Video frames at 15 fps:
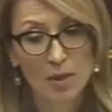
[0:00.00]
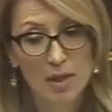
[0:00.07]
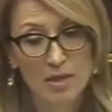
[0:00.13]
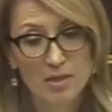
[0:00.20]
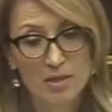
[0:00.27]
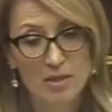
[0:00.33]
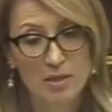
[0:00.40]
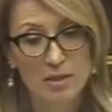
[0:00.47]

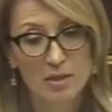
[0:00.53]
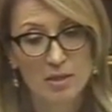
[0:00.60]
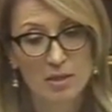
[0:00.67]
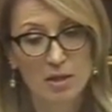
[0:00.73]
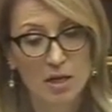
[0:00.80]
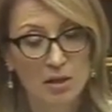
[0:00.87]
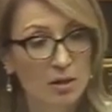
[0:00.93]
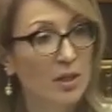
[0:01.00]

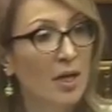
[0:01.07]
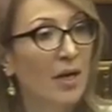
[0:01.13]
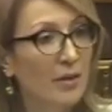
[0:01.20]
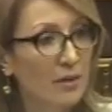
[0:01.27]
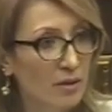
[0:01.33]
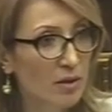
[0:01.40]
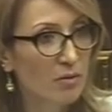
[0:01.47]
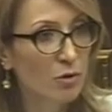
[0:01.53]
It's
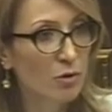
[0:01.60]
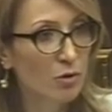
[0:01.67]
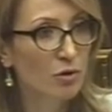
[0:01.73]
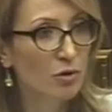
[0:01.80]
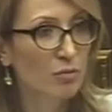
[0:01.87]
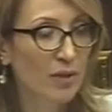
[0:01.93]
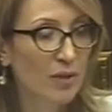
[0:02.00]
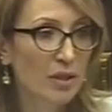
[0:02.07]
clear that
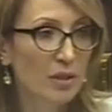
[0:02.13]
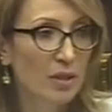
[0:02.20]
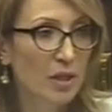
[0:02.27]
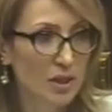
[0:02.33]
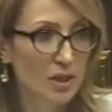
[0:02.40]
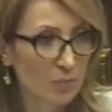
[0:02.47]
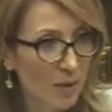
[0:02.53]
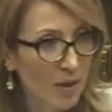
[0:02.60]
we have
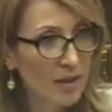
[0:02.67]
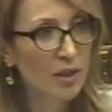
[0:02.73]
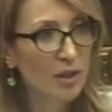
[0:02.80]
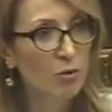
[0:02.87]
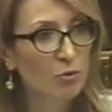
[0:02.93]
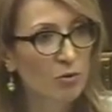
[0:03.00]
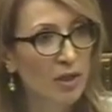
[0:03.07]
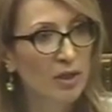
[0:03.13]

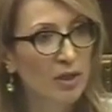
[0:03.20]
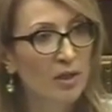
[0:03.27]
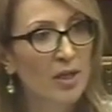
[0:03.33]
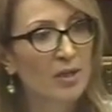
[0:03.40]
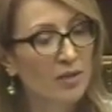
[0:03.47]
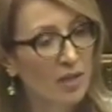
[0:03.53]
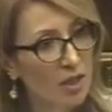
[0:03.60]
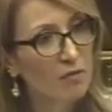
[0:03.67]
underfunded
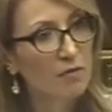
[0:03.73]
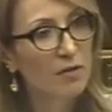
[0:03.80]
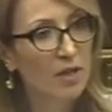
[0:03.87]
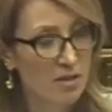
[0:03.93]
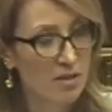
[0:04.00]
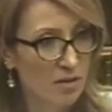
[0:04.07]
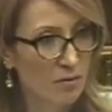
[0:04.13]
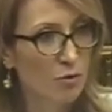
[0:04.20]
education
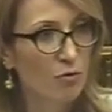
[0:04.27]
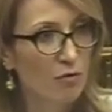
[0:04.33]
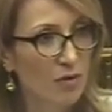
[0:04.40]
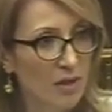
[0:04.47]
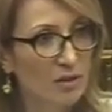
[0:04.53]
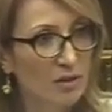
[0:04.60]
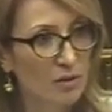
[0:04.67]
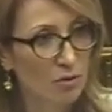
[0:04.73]
and
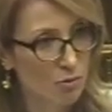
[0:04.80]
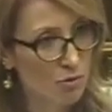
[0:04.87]
science.